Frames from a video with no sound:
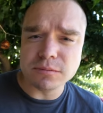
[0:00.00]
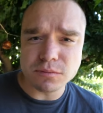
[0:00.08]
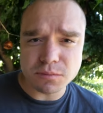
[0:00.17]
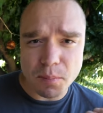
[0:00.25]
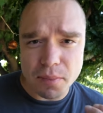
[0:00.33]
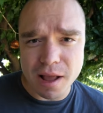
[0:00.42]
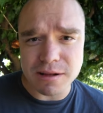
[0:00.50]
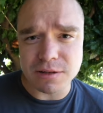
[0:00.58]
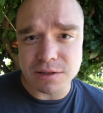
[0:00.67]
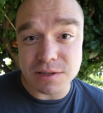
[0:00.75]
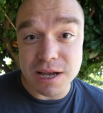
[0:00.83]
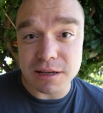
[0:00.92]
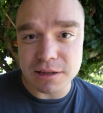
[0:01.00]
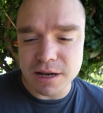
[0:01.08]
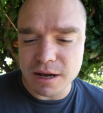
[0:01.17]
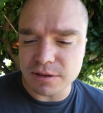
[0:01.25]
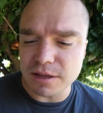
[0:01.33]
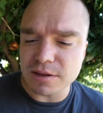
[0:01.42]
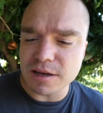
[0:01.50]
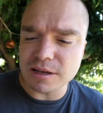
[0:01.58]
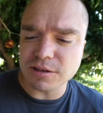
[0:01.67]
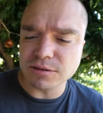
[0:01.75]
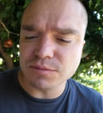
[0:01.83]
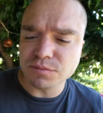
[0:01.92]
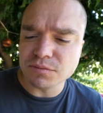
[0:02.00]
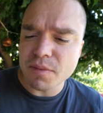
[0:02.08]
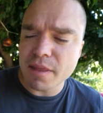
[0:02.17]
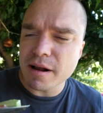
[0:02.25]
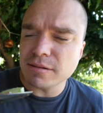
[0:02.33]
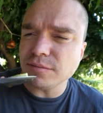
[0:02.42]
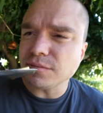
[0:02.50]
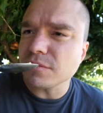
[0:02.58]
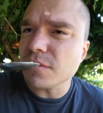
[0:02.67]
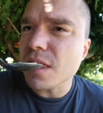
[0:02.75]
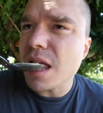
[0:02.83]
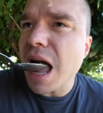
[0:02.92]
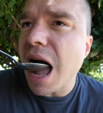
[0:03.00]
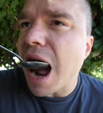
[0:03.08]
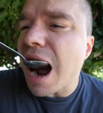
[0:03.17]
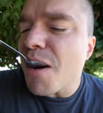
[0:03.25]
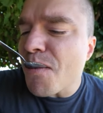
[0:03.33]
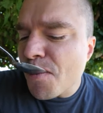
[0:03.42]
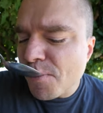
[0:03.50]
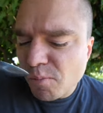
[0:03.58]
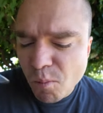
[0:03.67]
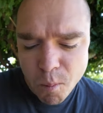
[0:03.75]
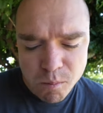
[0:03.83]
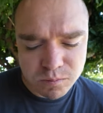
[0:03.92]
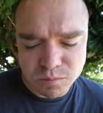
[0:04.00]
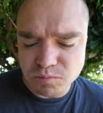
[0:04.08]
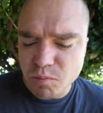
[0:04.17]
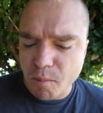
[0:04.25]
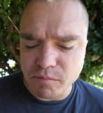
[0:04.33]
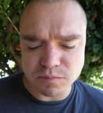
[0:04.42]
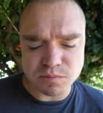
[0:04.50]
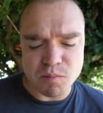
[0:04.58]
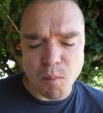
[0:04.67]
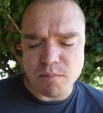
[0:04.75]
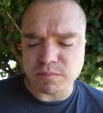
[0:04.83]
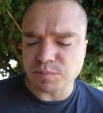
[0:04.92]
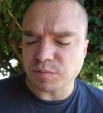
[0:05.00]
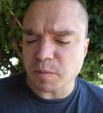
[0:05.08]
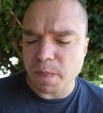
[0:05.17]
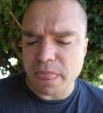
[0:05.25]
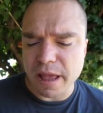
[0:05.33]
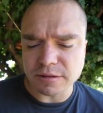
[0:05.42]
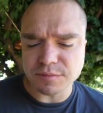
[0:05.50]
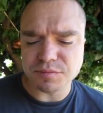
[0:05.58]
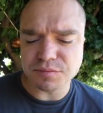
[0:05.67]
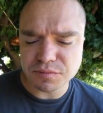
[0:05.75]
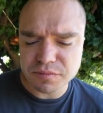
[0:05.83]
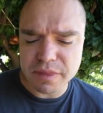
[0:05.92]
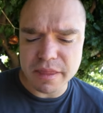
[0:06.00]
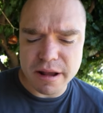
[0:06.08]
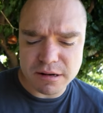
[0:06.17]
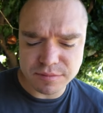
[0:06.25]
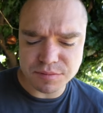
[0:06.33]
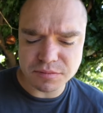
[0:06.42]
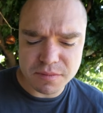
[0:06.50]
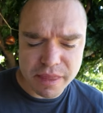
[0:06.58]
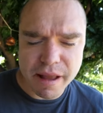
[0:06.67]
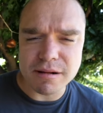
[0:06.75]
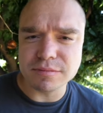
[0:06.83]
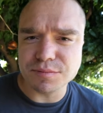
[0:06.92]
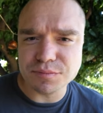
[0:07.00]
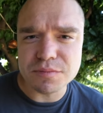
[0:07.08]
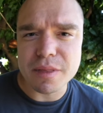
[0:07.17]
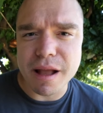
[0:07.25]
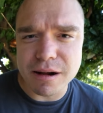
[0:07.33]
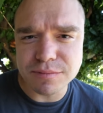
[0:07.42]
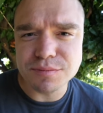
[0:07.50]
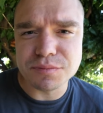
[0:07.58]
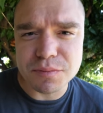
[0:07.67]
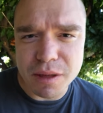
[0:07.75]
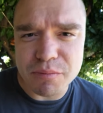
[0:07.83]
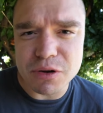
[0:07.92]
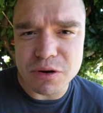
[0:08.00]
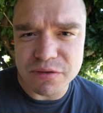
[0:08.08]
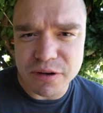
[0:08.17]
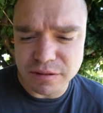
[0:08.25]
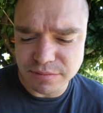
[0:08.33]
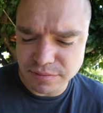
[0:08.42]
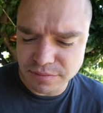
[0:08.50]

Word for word: And that's exactly how they taste. Mm. Beautiful.